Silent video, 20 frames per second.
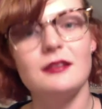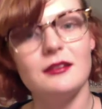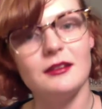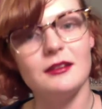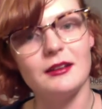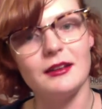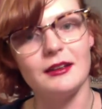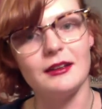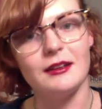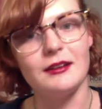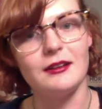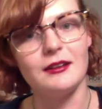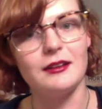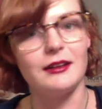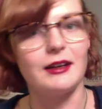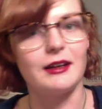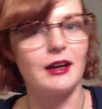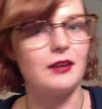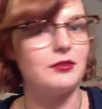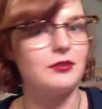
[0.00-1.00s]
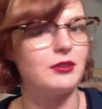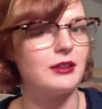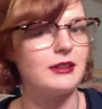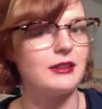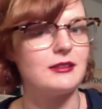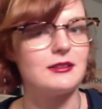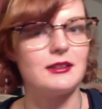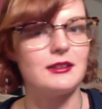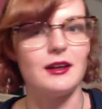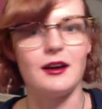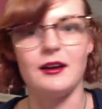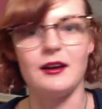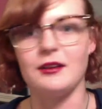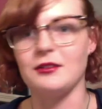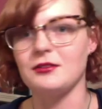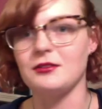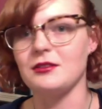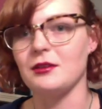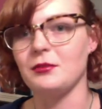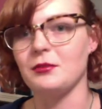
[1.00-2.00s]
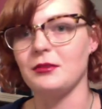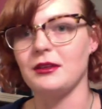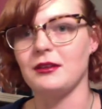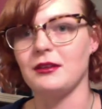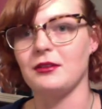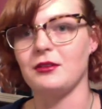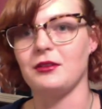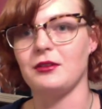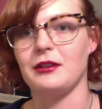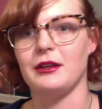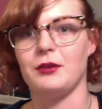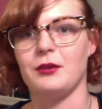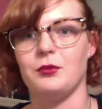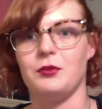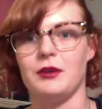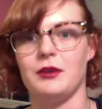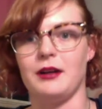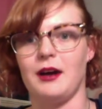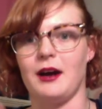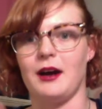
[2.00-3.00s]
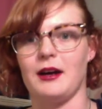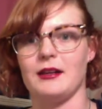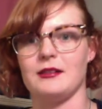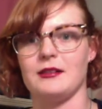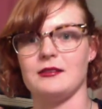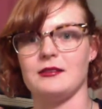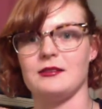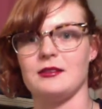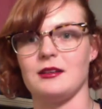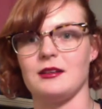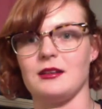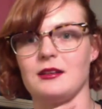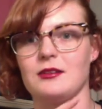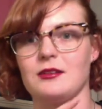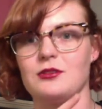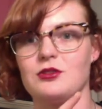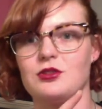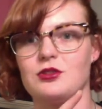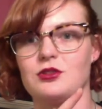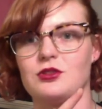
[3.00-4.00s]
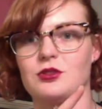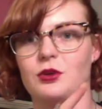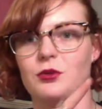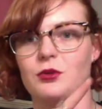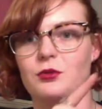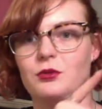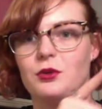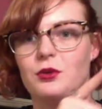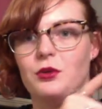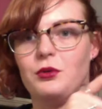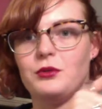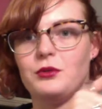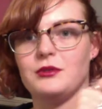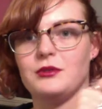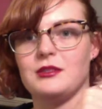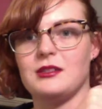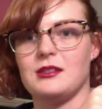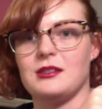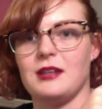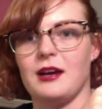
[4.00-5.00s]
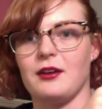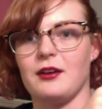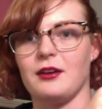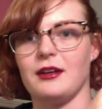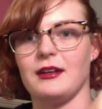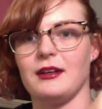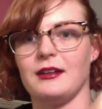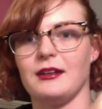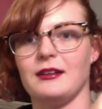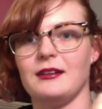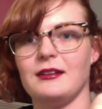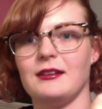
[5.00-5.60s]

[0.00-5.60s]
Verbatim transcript: I have a lazy eye or something, or like one eye is like stone cold staring.